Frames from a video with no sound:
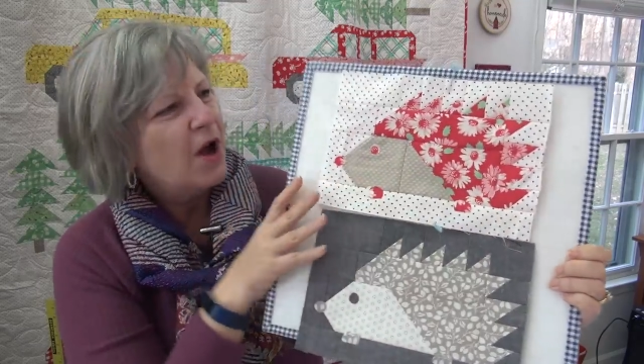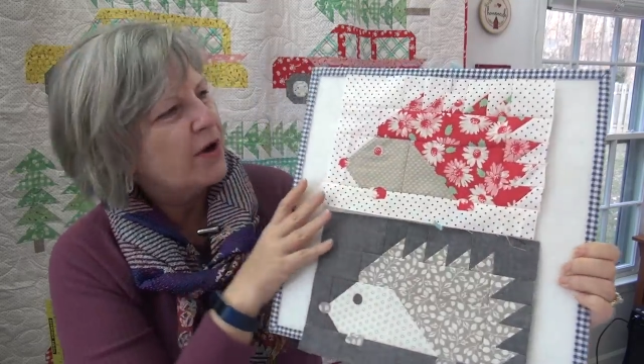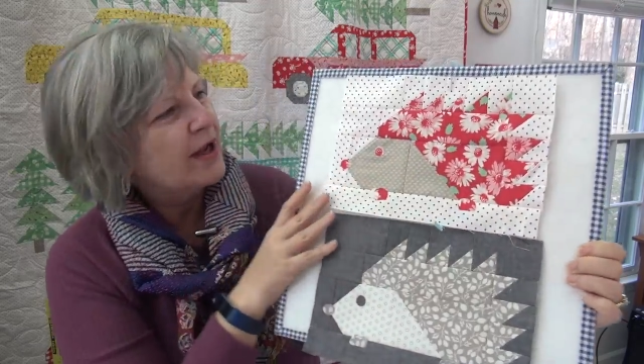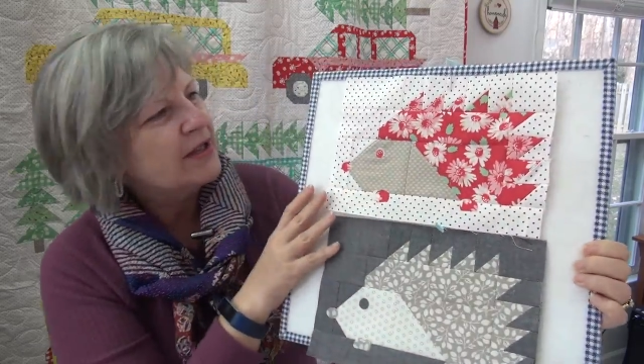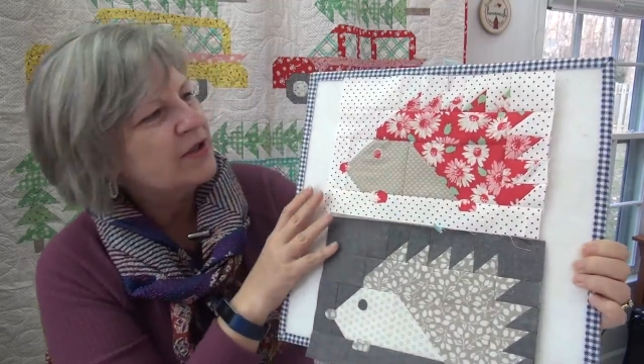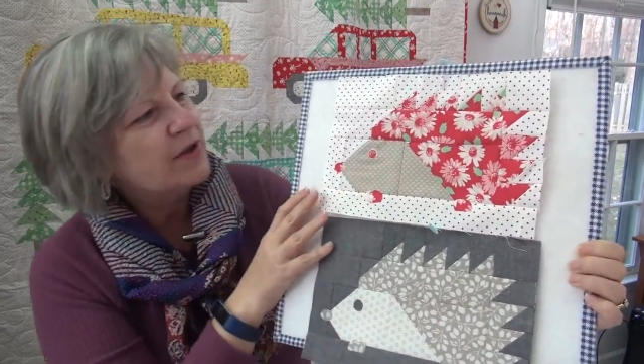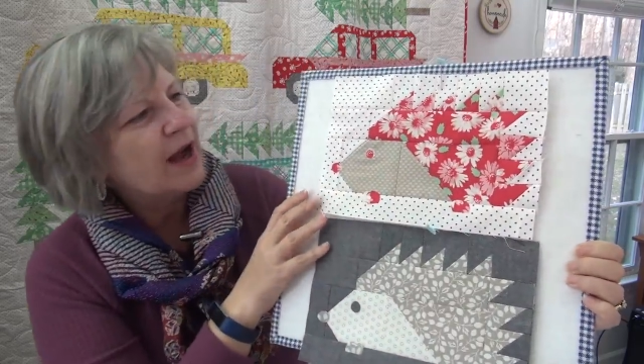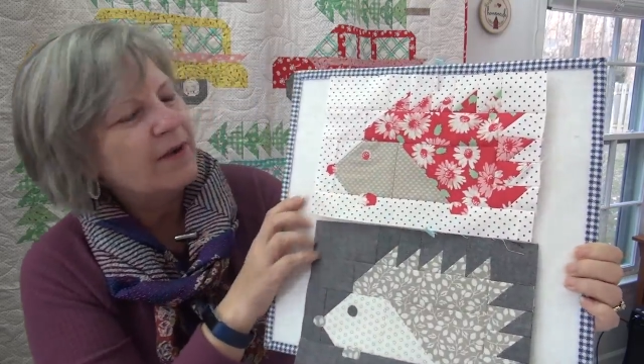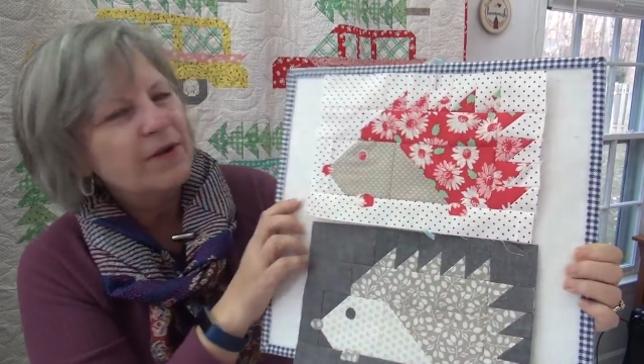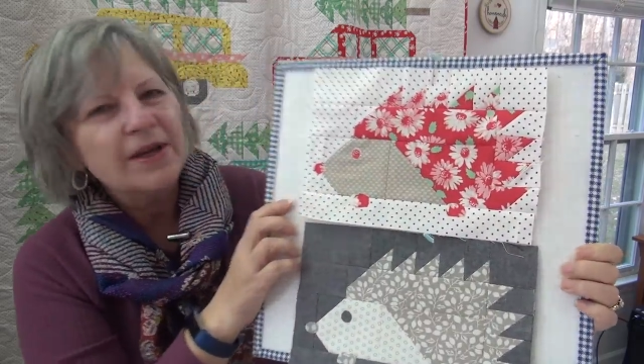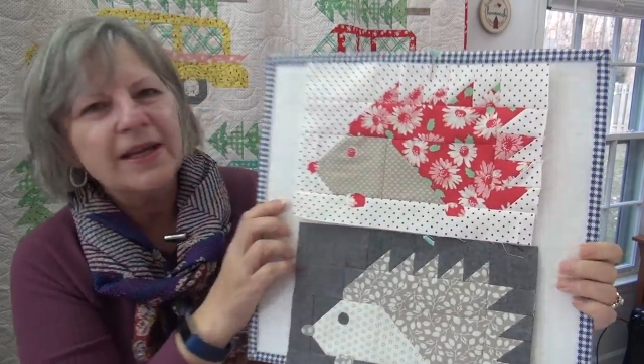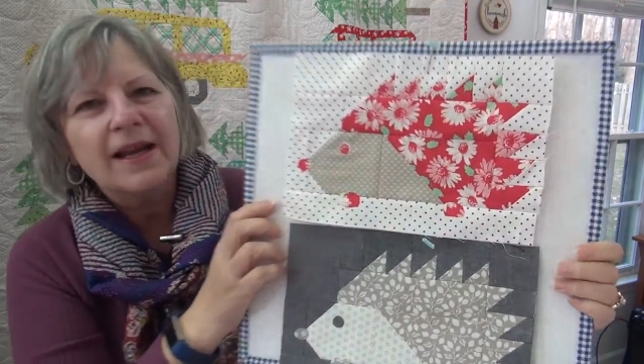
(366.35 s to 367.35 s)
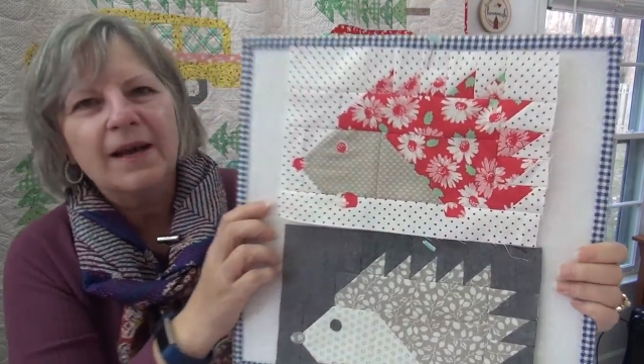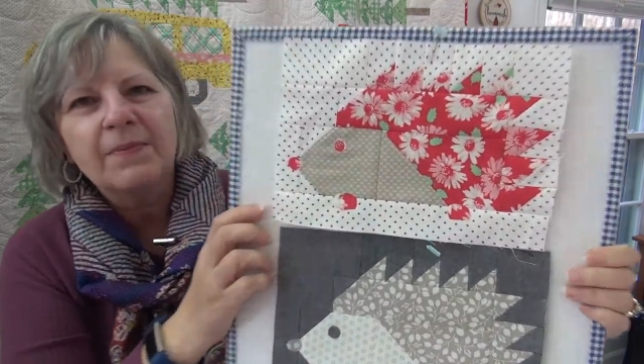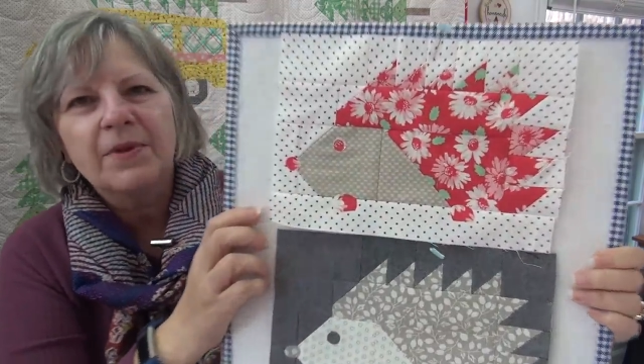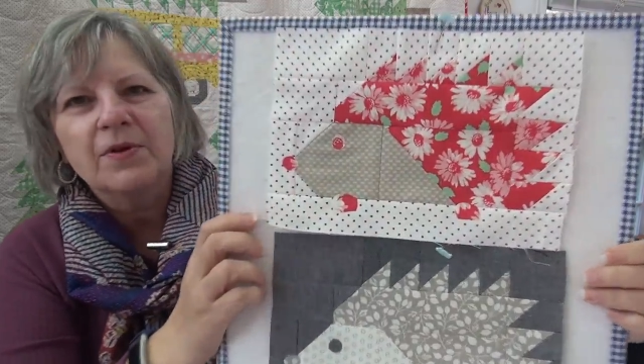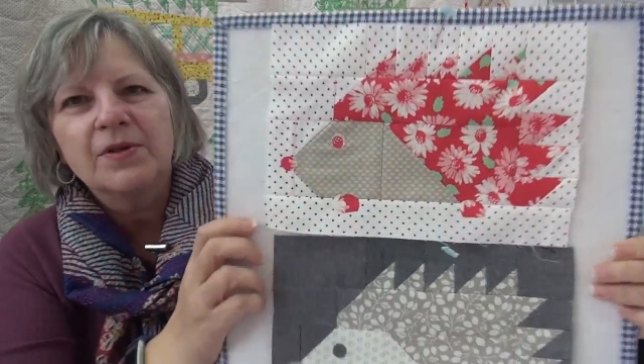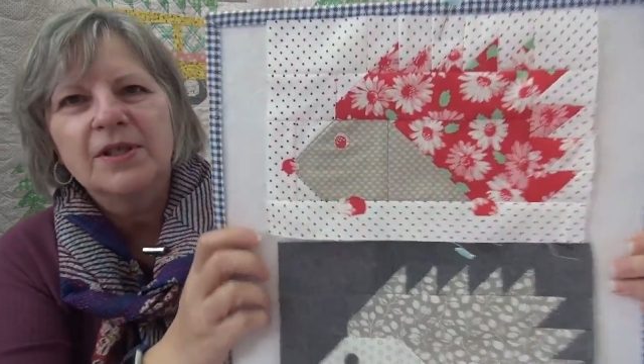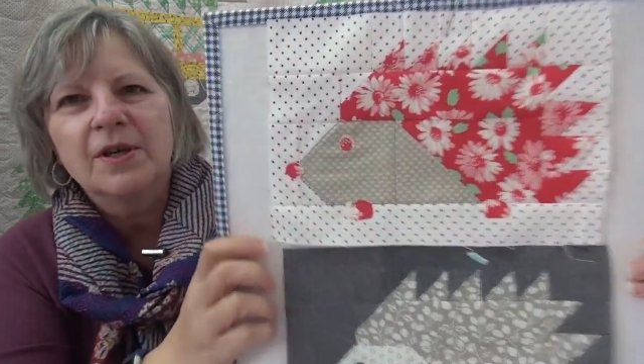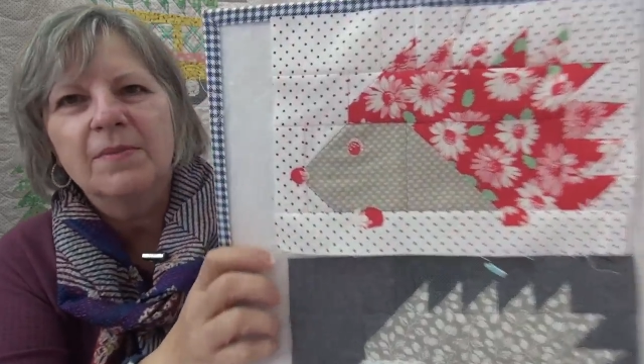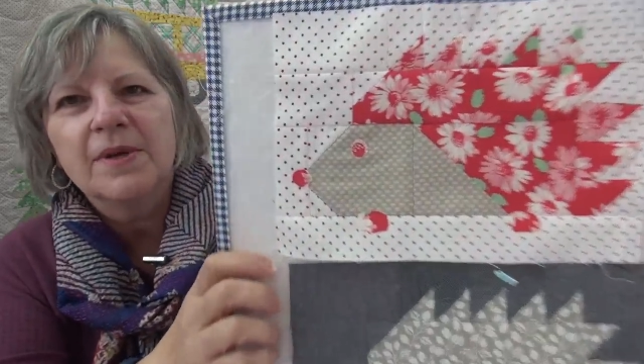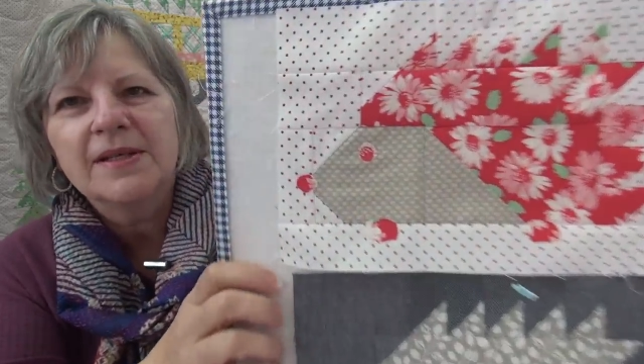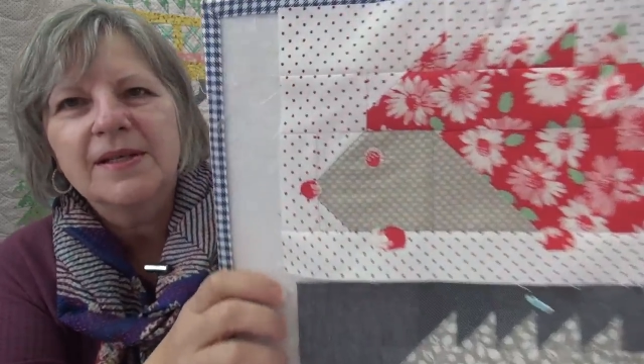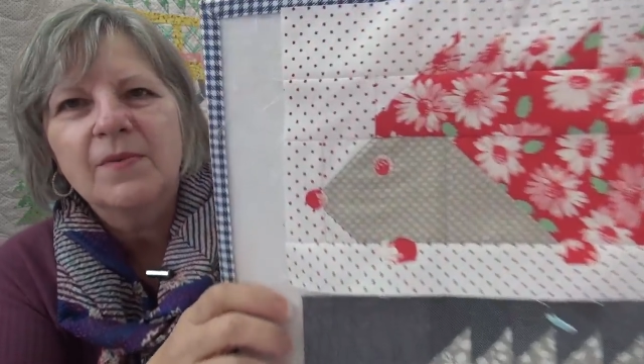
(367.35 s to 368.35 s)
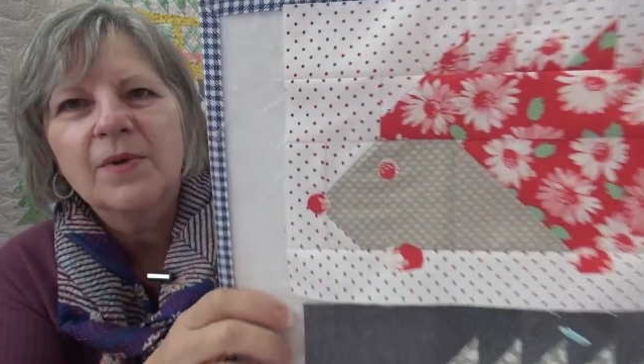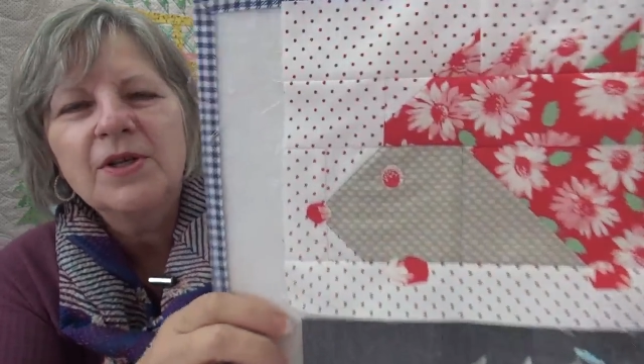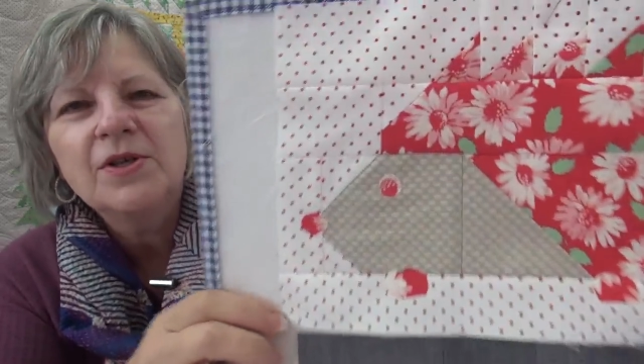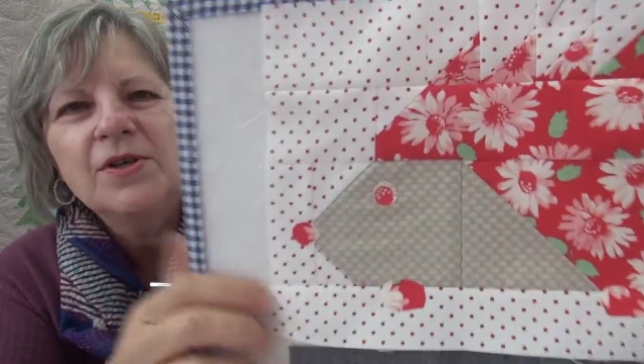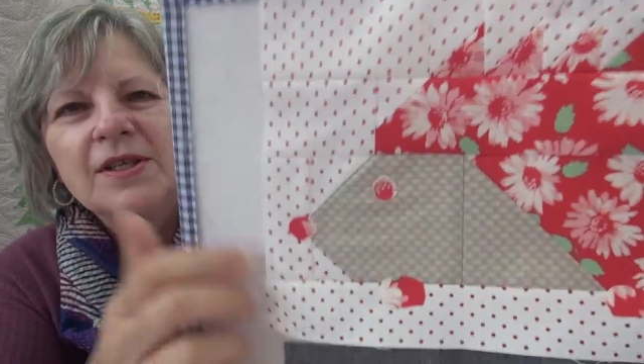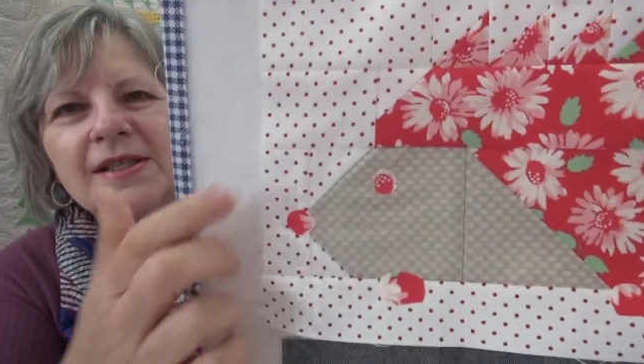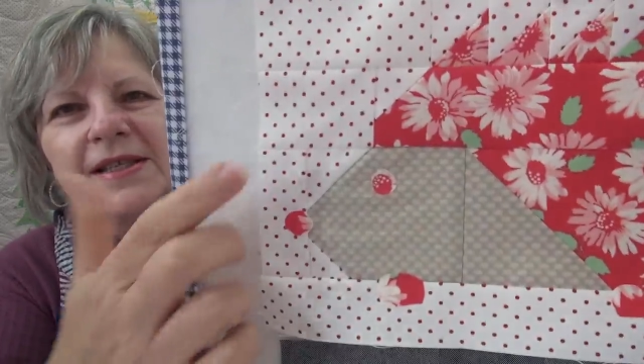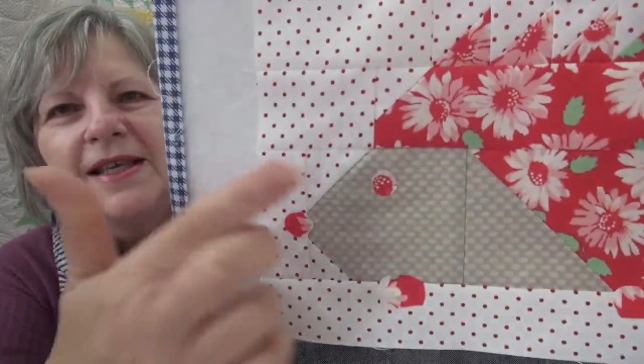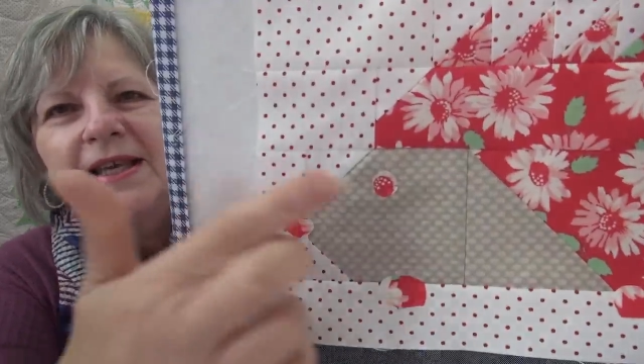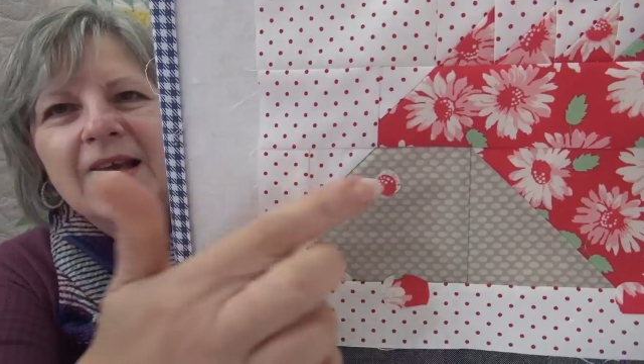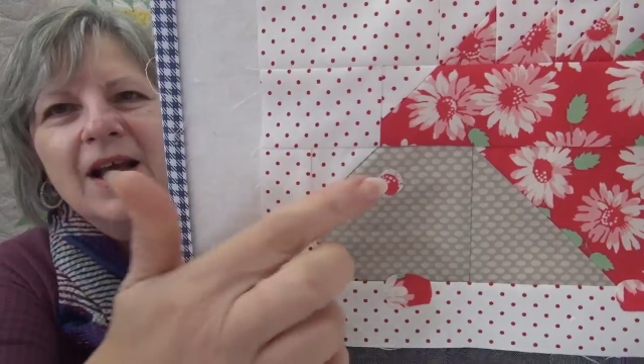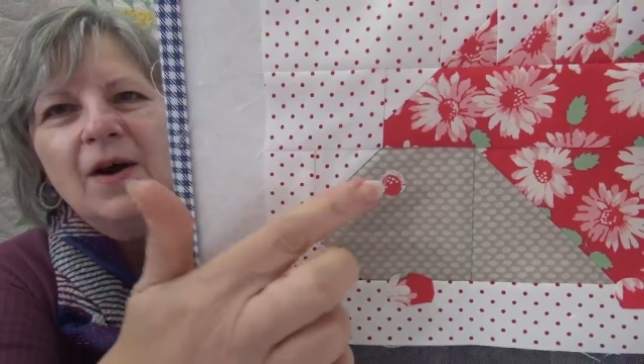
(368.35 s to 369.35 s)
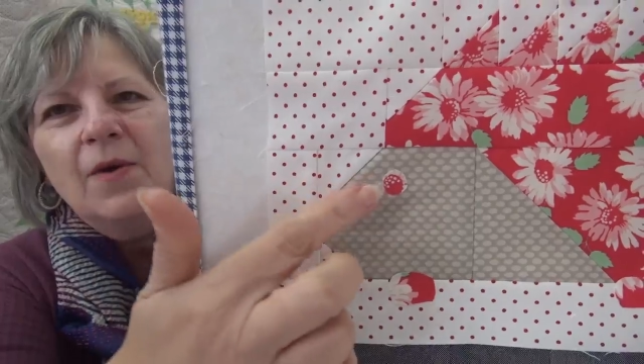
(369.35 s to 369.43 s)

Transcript: Okay, so now I'm going to get up close here because I want you to see